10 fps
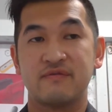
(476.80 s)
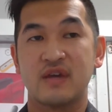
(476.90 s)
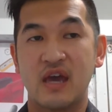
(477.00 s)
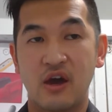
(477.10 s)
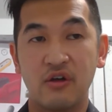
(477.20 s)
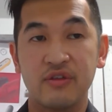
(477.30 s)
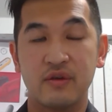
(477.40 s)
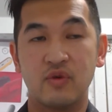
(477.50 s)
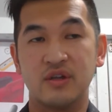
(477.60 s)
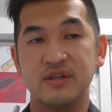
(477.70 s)
health
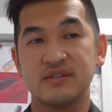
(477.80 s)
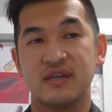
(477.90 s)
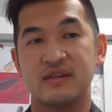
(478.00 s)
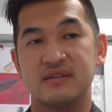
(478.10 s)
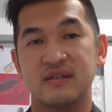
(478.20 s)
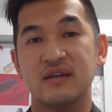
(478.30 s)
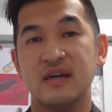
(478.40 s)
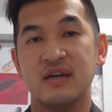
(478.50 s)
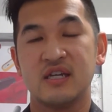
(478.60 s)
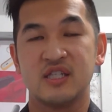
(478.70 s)
and wellness as a
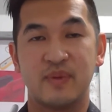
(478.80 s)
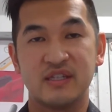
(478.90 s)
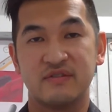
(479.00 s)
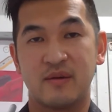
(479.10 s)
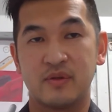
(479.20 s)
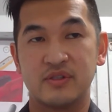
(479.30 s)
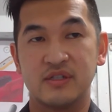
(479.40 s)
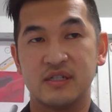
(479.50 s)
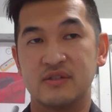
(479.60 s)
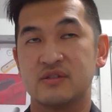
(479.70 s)
space of
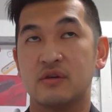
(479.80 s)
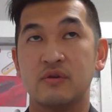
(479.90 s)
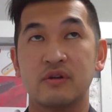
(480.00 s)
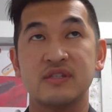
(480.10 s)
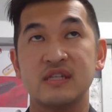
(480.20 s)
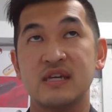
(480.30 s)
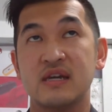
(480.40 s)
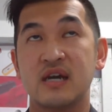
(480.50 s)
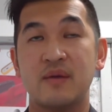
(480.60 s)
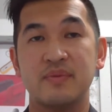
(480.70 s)
opportunity so we're
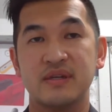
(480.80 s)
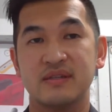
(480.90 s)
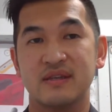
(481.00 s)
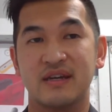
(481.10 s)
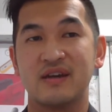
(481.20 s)
seeing companies like